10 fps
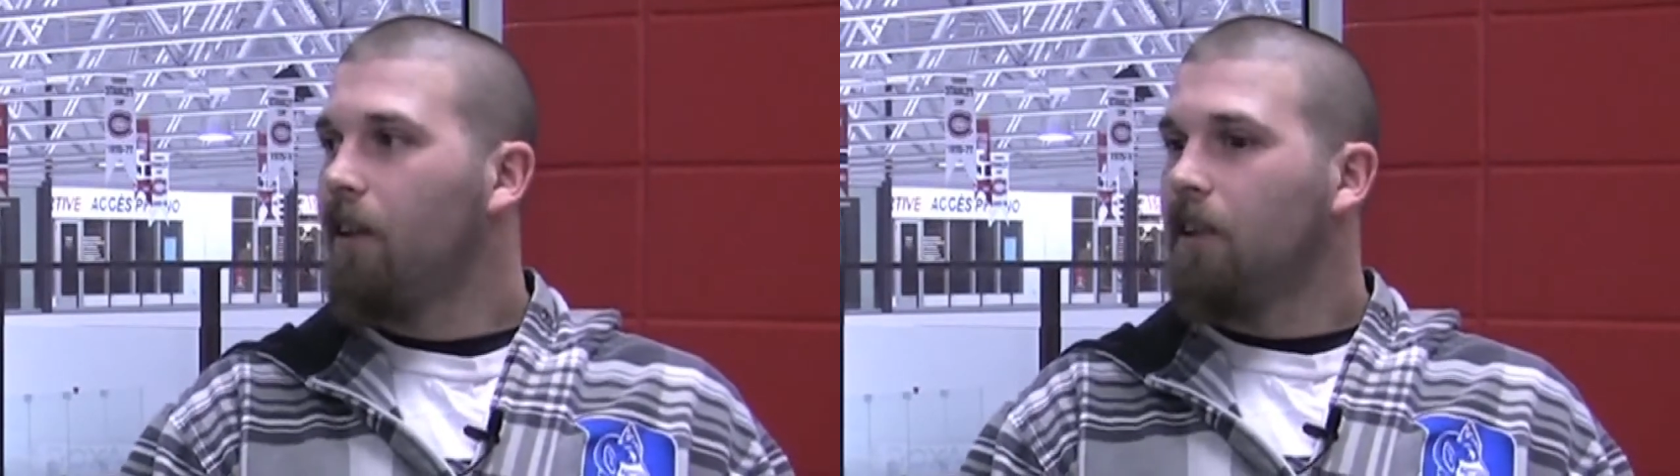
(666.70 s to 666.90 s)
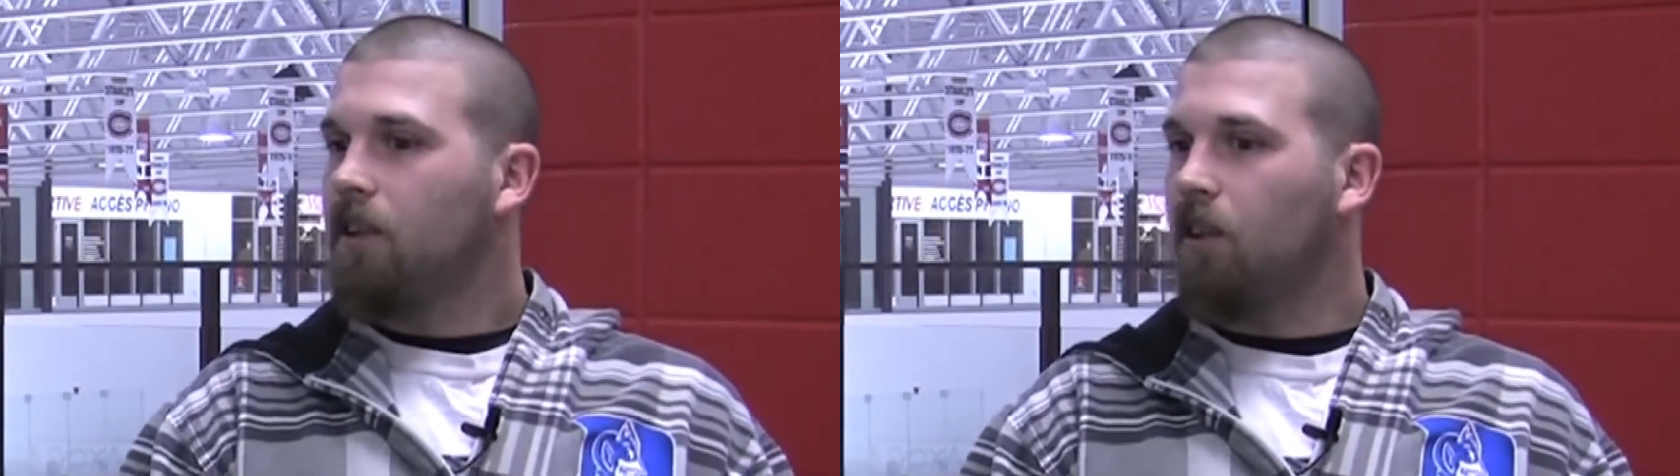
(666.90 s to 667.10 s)

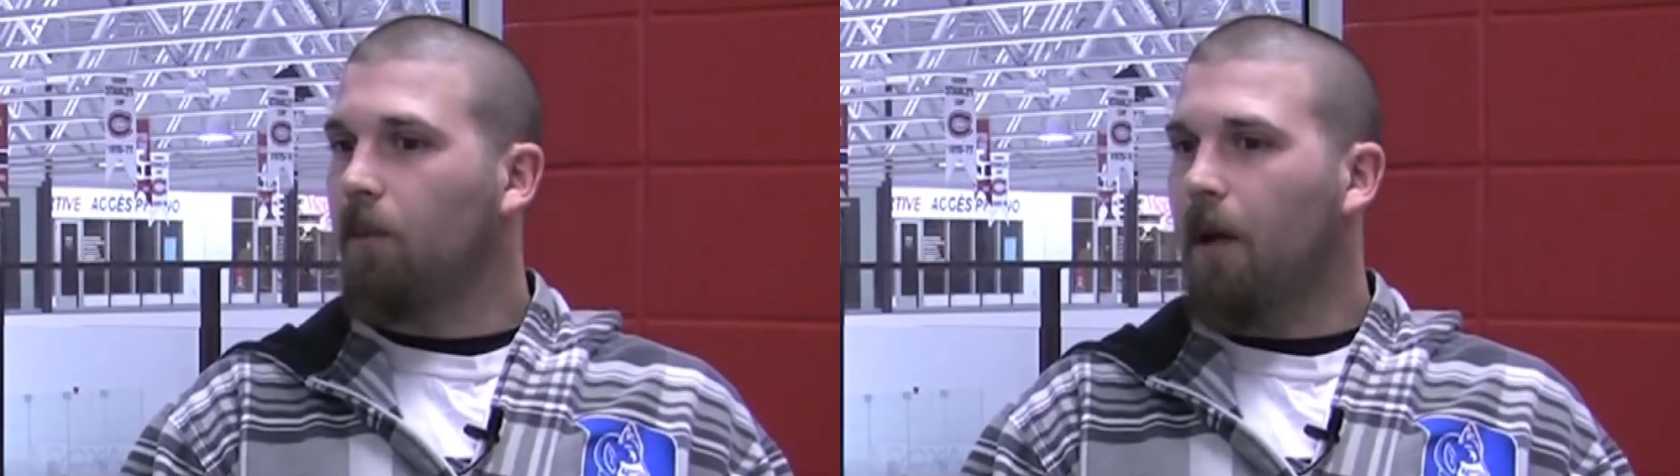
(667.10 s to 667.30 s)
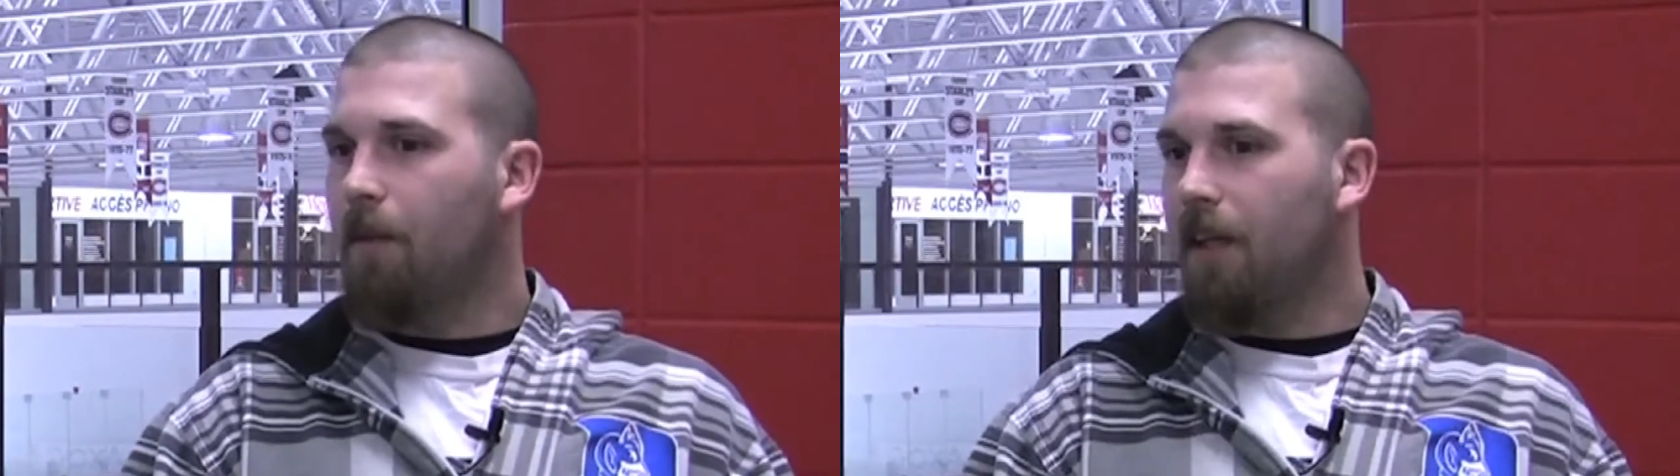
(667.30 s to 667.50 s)
So,
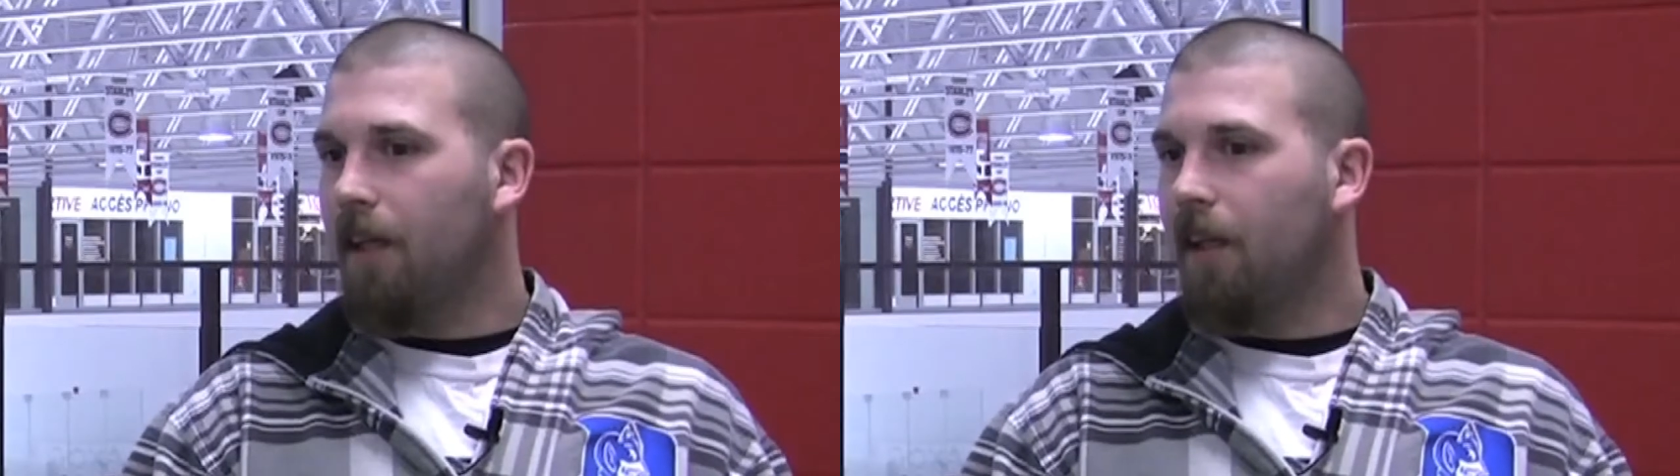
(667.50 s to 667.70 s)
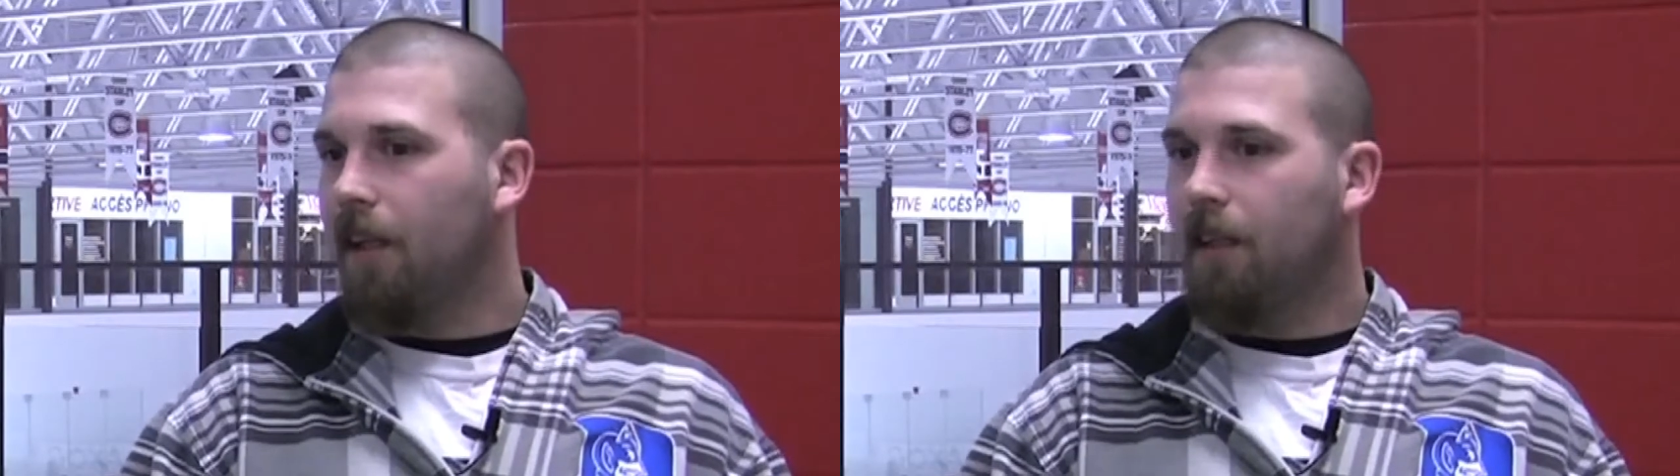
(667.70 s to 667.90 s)
but I mean,
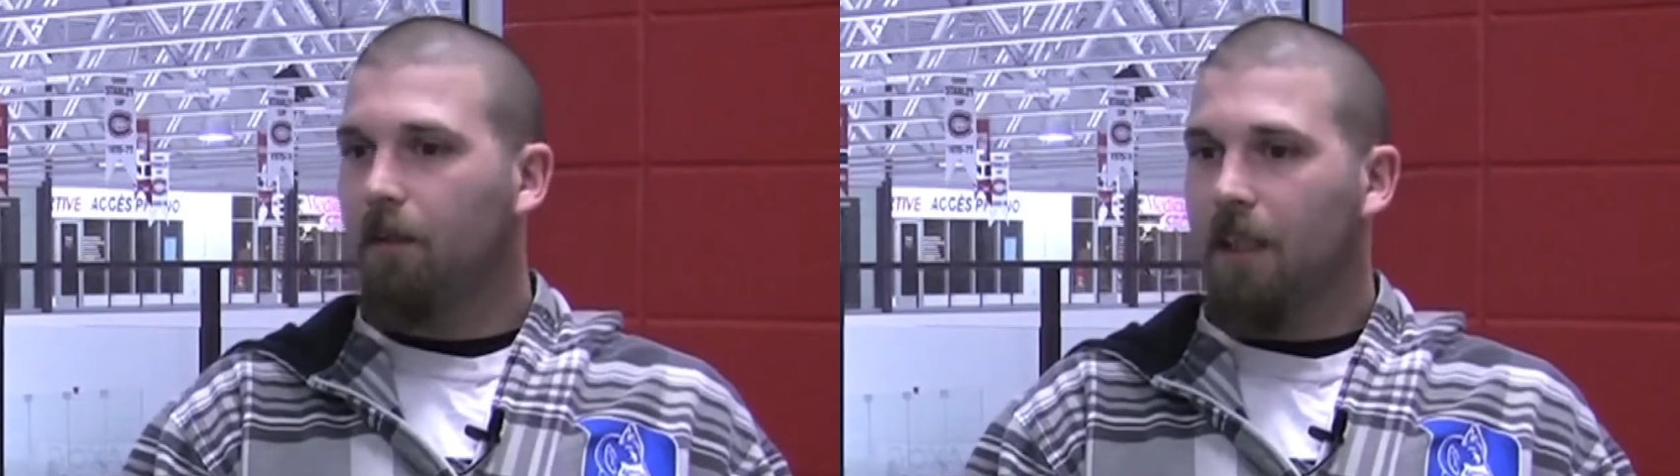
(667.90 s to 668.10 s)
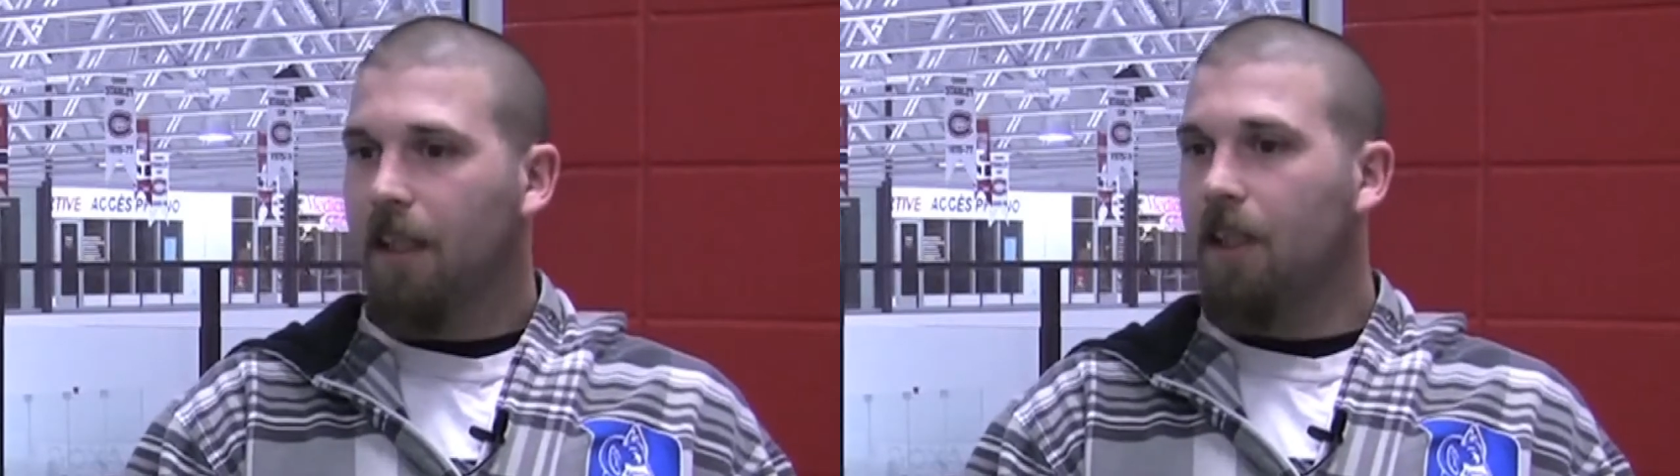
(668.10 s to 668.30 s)

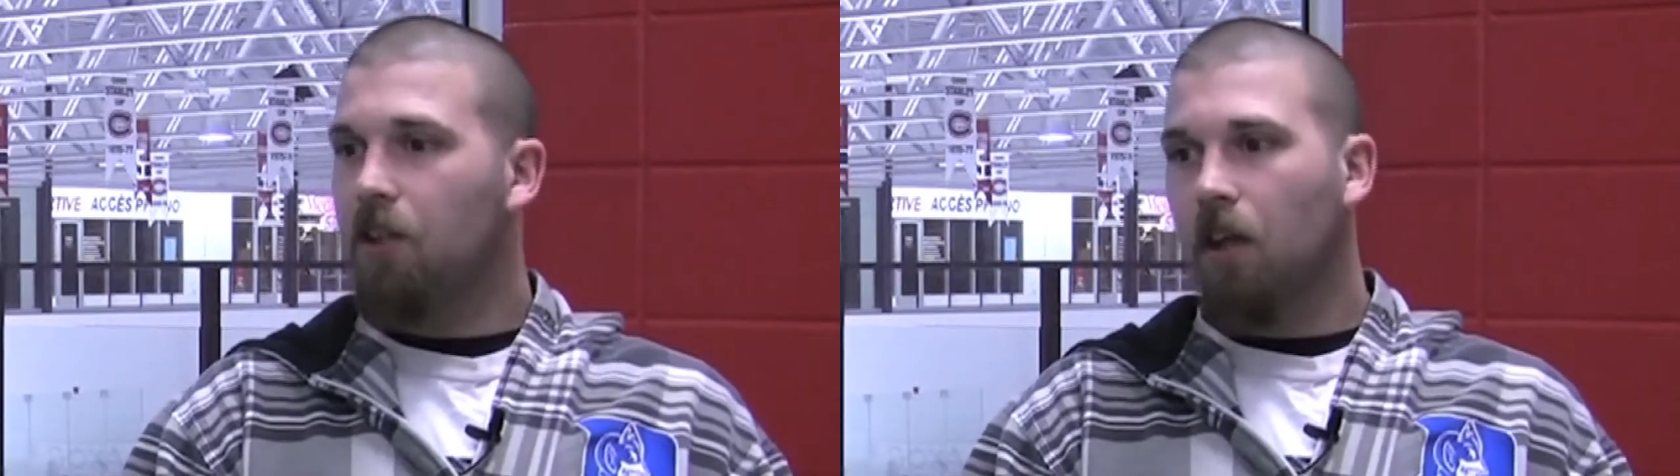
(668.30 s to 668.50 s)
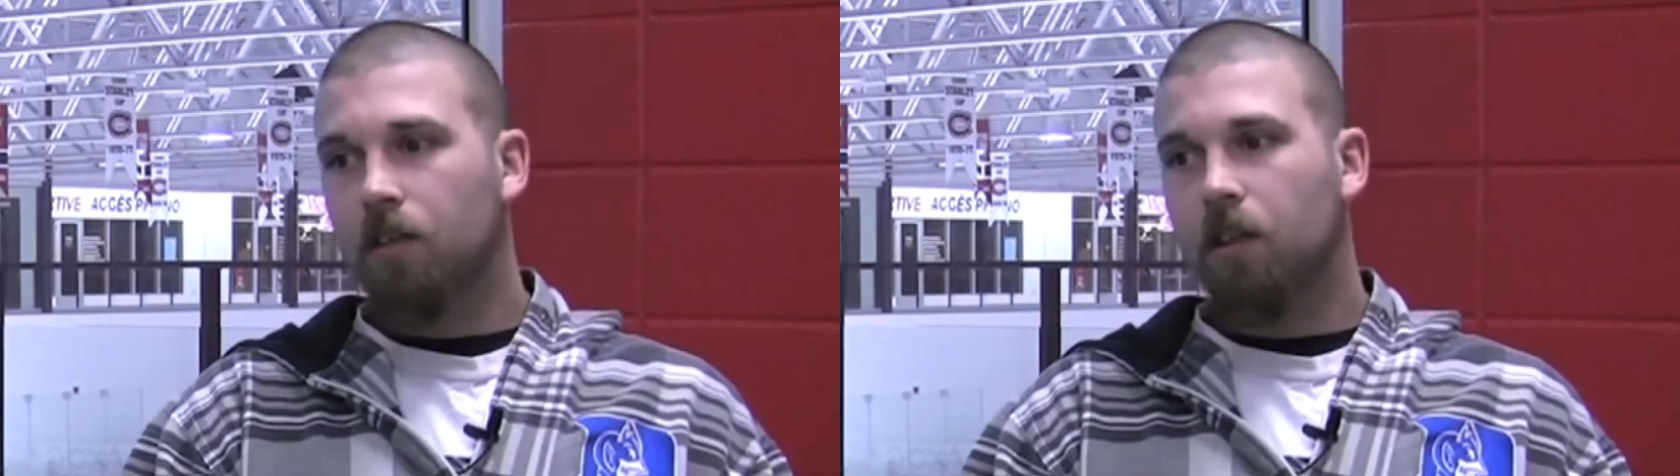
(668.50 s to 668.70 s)

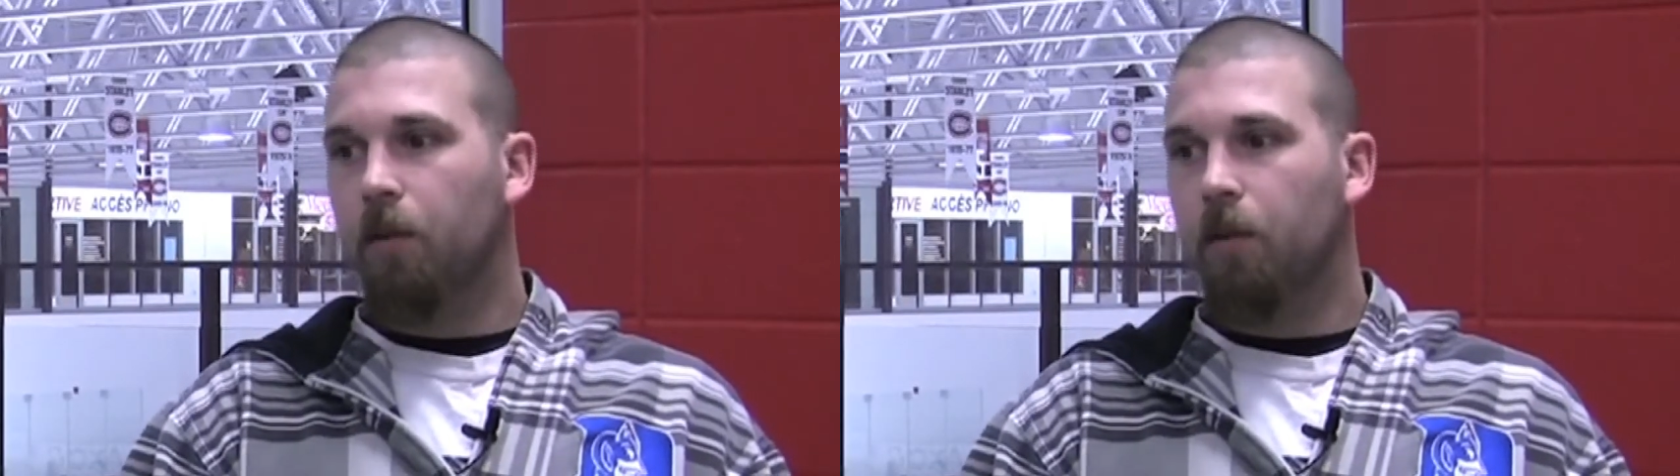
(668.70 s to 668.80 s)
Keyshawn,